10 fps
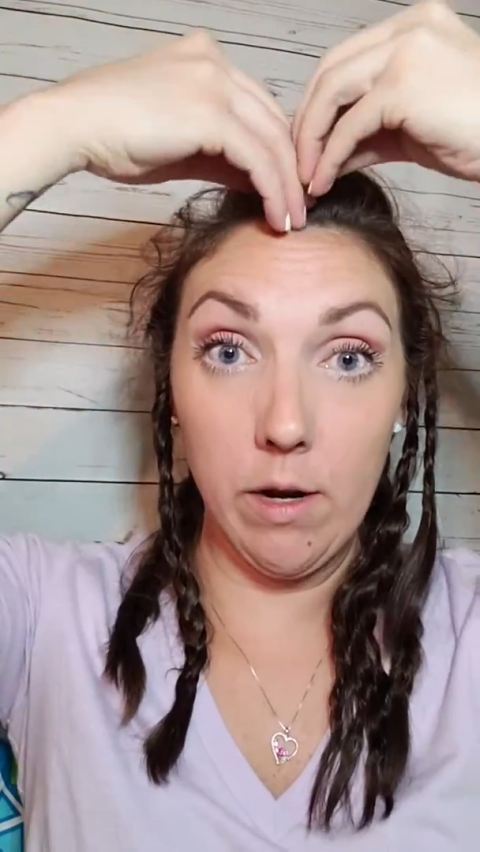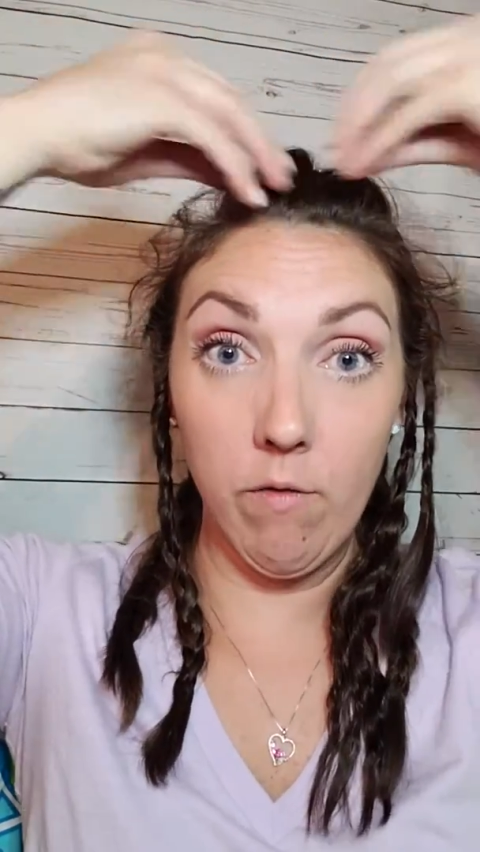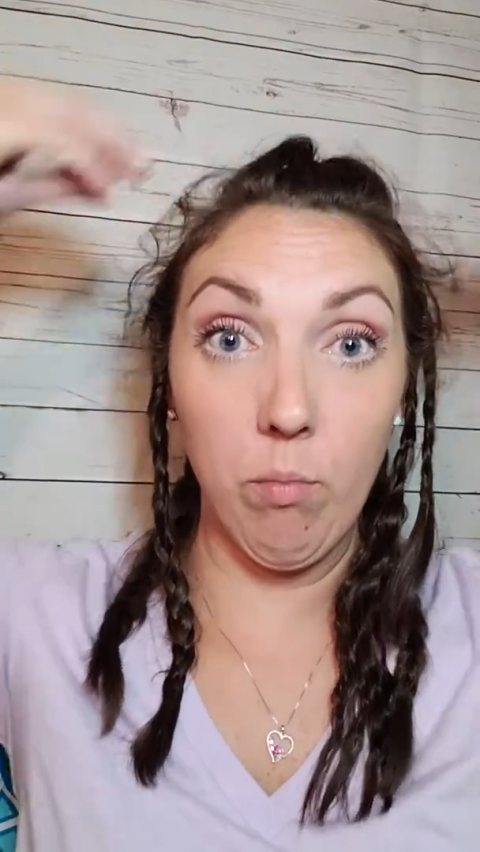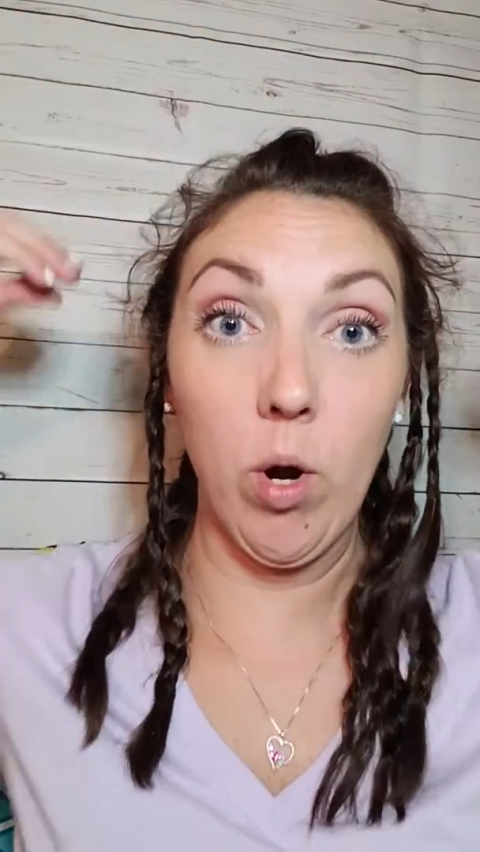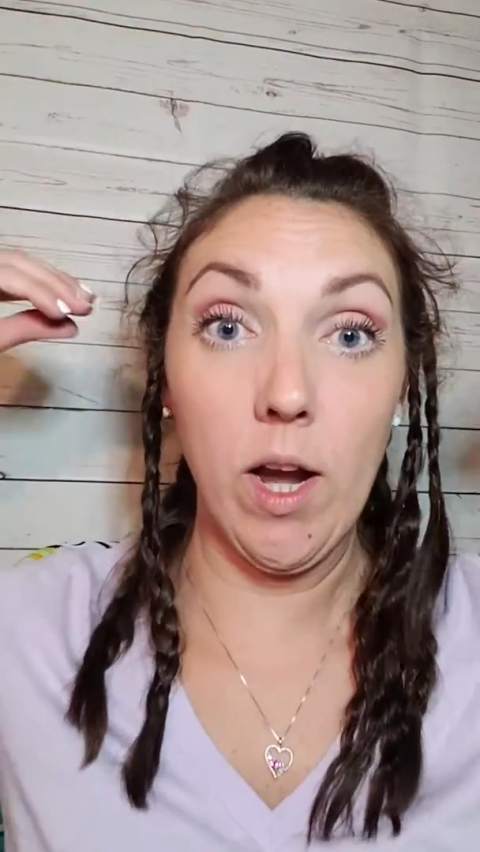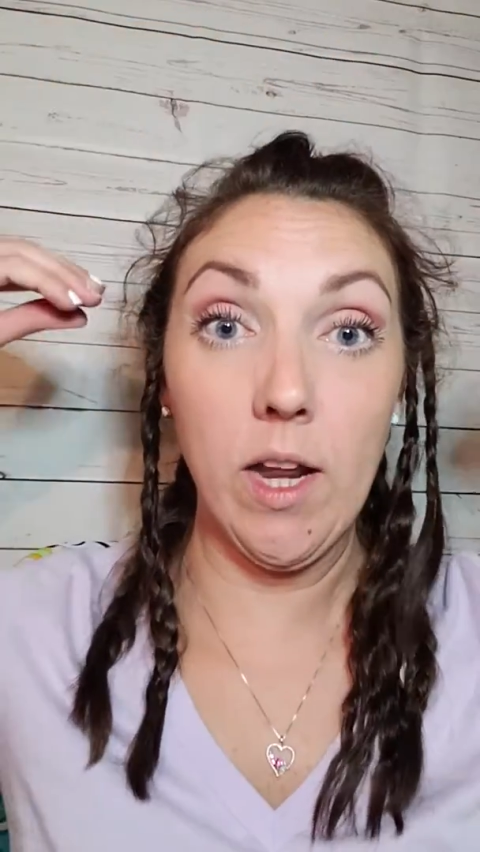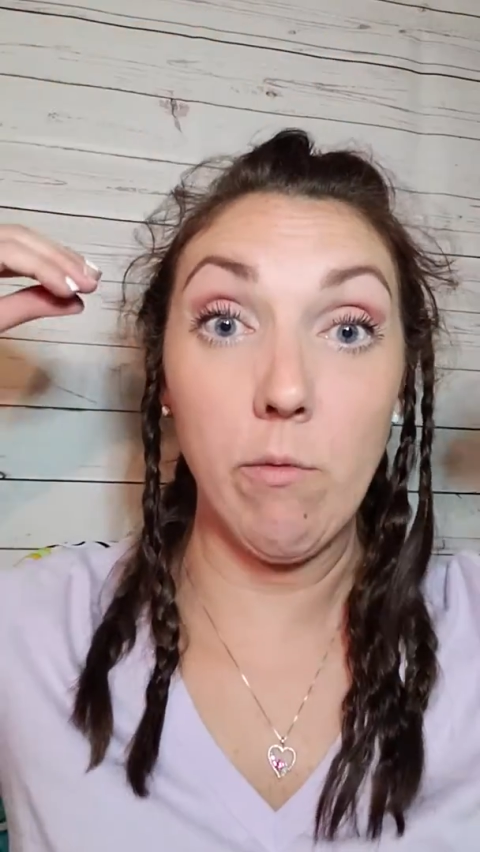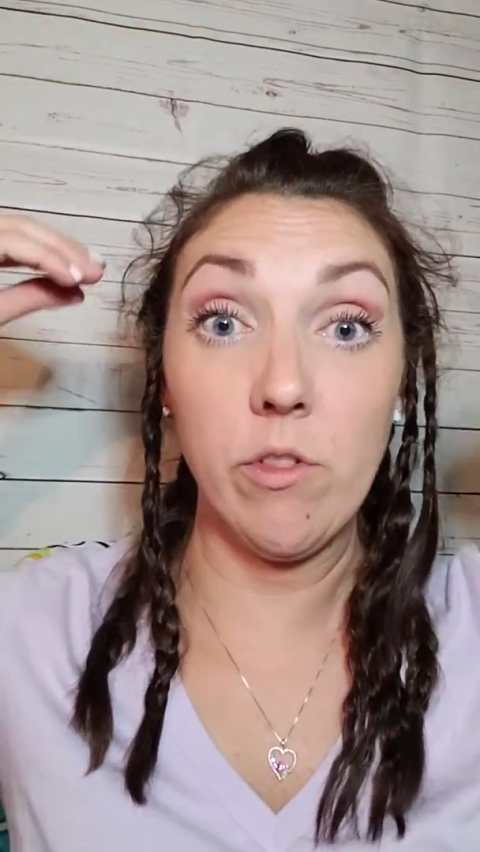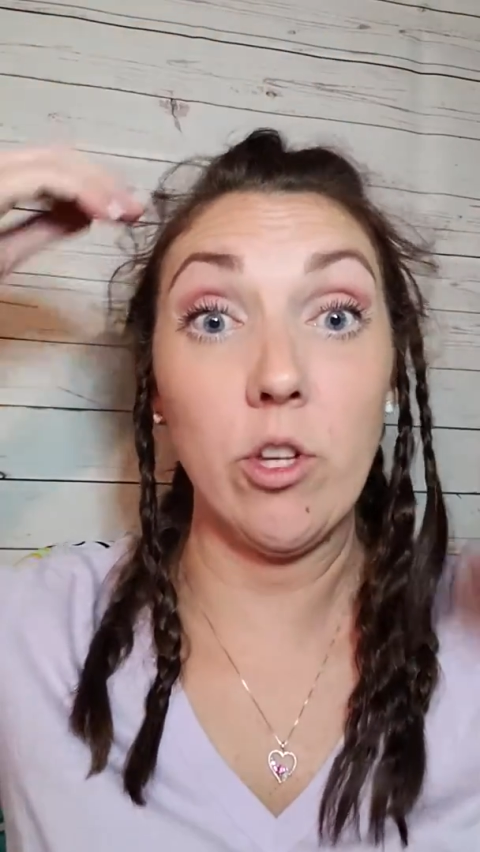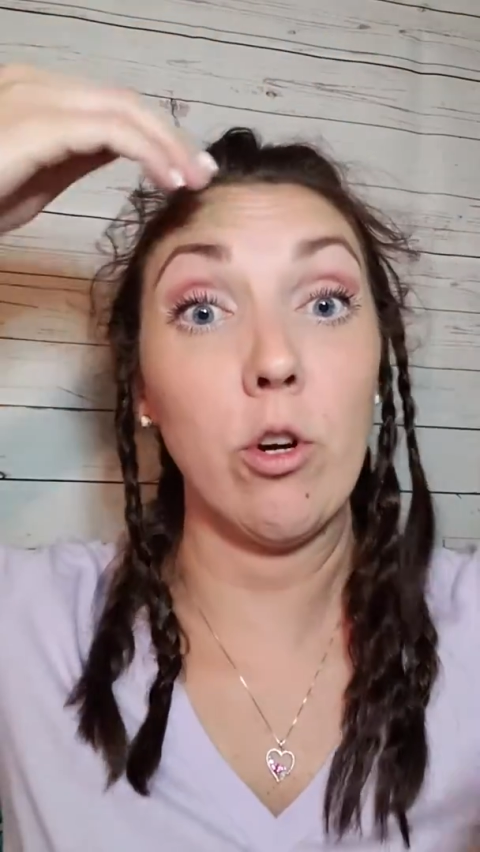of braiding
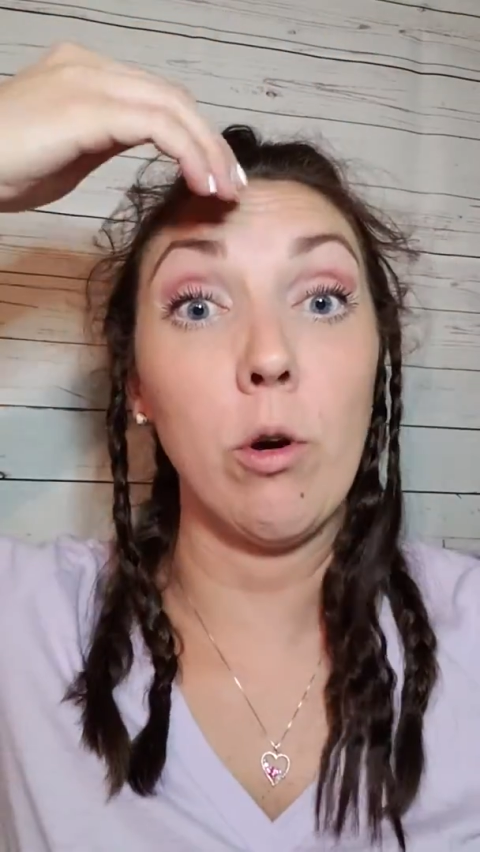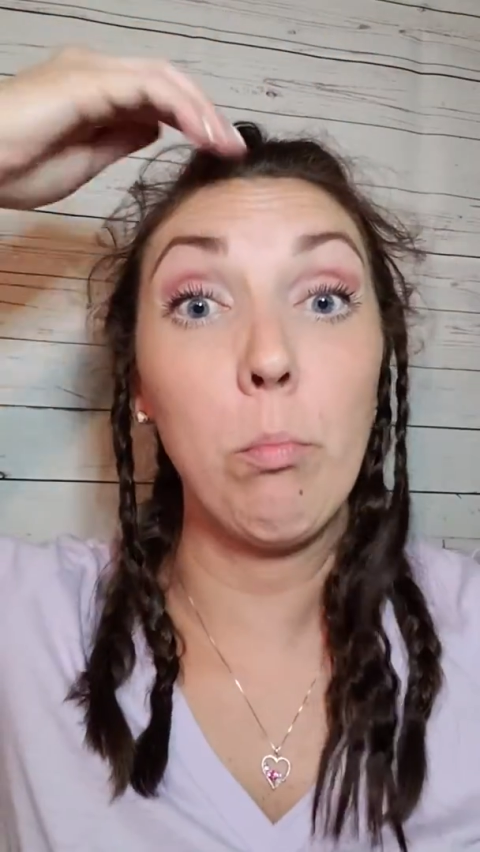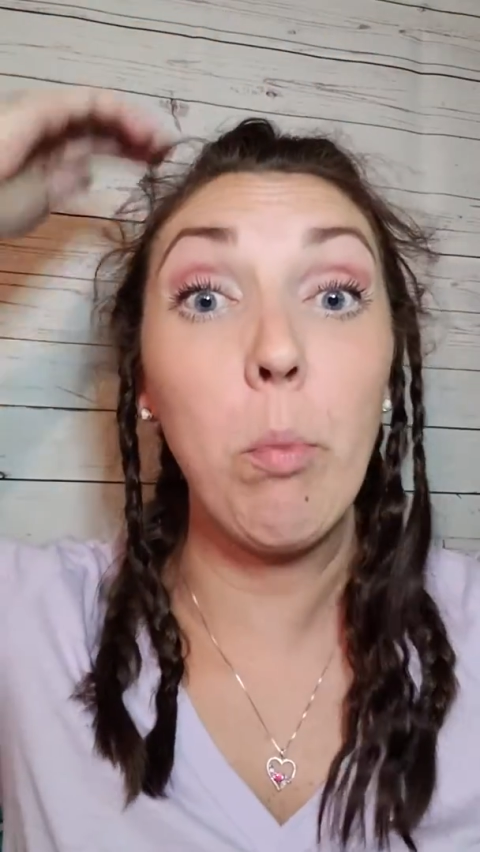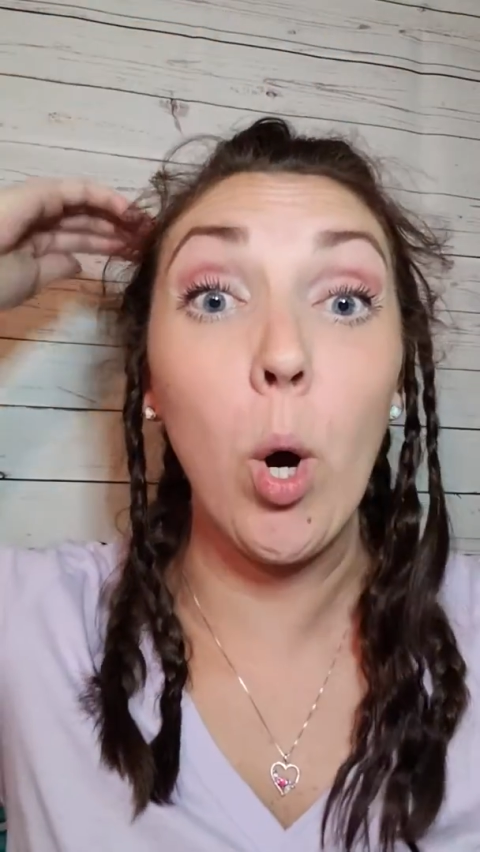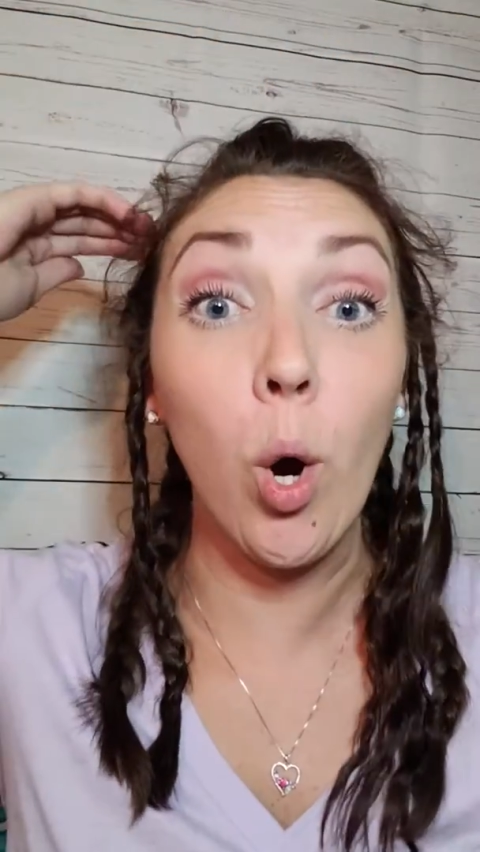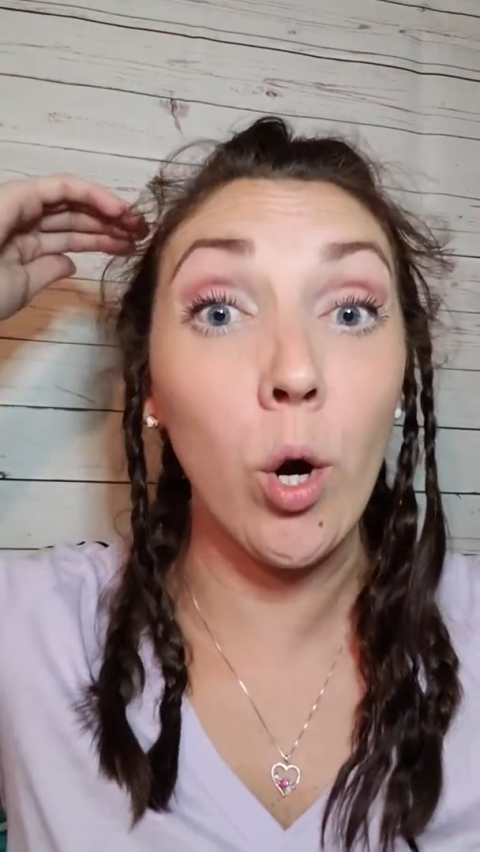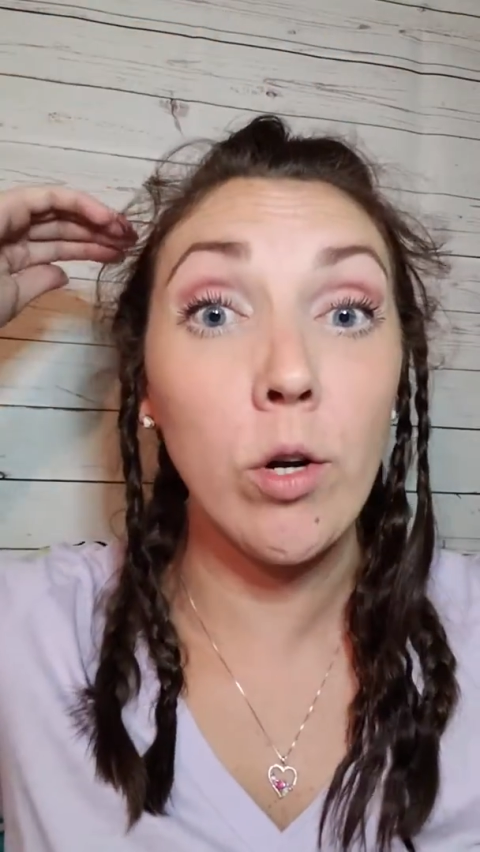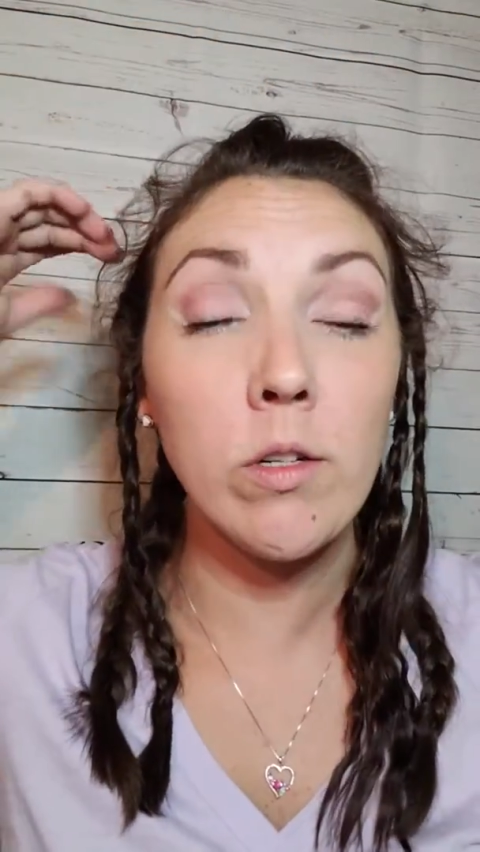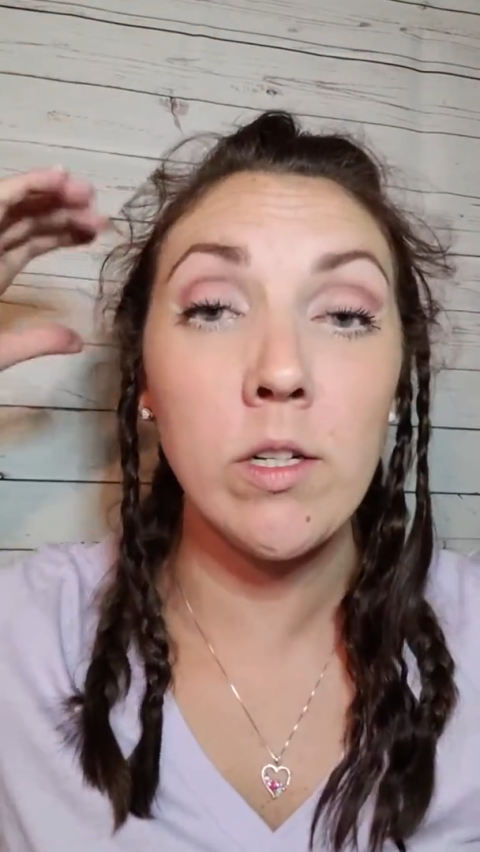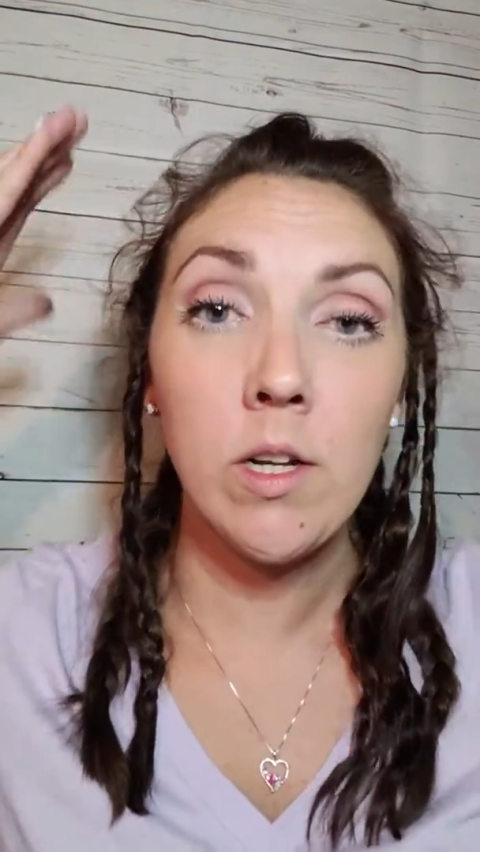with your
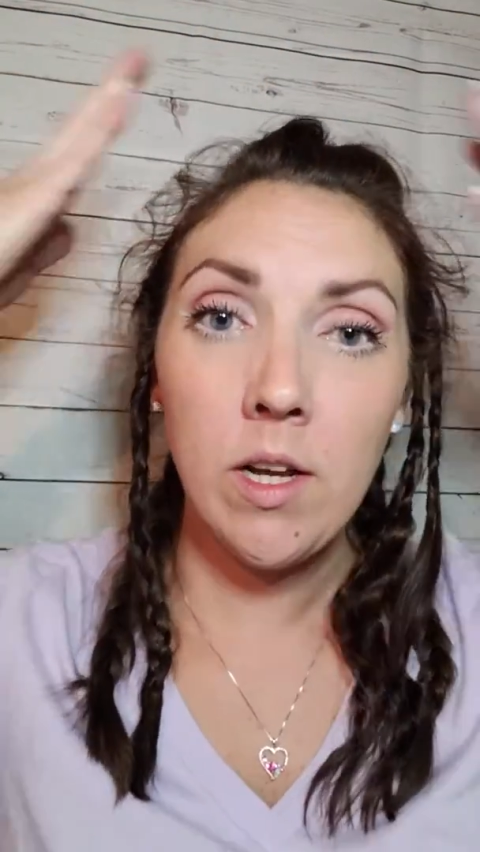part,